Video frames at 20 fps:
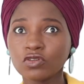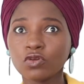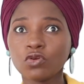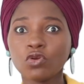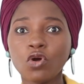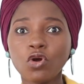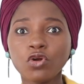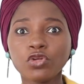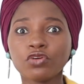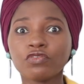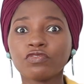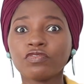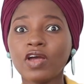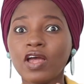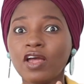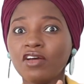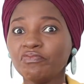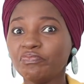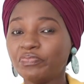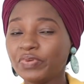So long you've
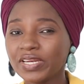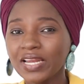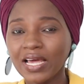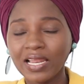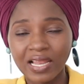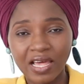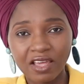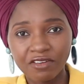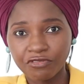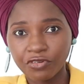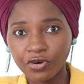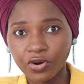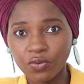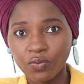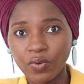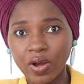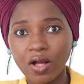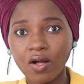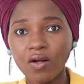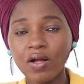been alive for
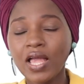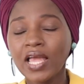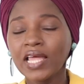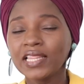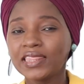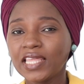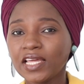a while,